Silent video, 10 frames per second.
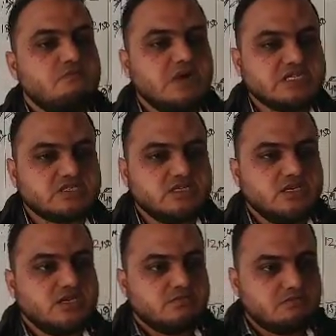
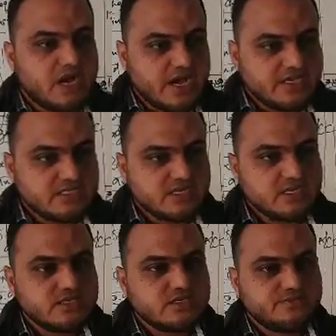But by
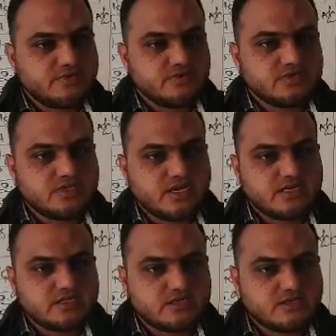chance, suppose
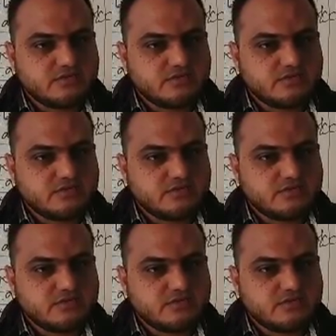that